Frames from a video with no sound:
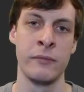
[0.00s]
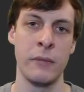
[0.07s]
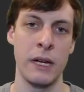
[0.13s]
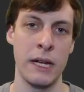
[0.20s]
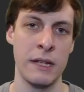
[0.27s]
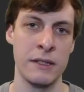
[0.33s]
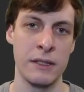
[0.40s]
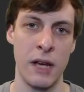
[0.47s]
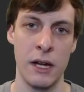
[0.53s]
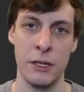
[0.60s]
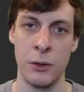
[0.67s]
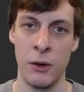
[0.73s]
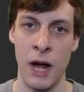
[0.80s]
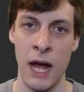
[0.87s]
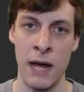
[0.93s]
Inside
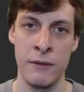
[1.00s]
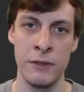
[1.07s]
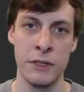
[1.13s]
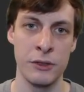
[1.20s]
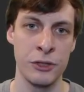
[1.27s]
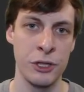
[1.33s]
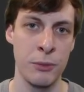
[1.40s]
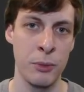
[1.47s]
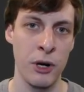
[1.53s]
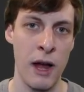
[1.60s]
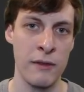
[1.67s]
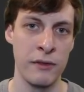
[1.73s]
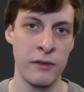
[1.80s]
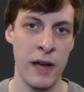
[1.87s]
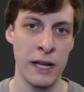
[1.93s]
derived, super
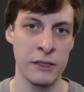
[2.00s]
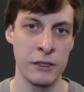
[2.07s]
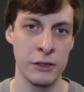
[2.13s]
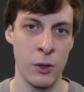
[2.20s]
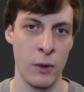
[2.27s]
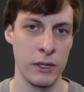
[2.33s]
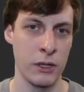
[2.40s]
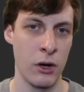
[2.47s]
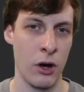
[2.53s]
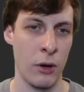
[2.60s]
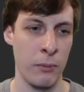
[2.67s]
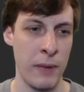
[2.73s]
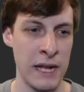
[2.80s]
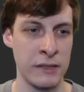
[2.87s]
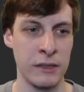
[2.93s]
f of x is going to call
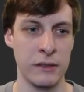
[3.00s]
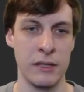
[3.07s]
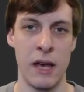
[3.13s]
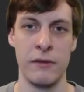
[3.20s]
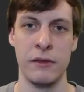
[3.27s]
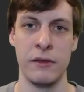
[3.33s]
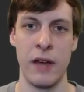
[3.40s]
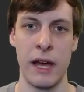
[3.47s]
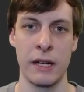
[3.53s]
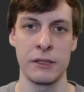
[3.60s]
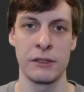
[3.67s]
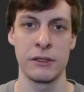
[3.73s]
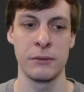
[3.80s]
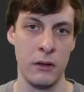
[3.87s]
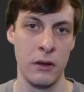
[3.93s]
bases f of
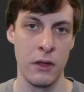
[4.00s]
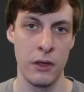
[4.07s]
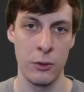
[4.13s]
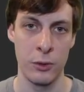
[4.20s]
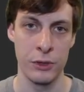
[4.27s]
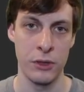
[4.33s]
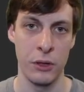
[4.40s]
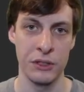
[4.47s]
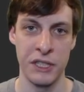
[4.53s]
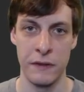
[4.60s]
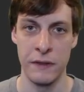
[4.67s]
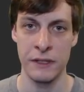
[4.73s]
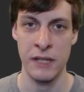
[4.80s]
x. The result in this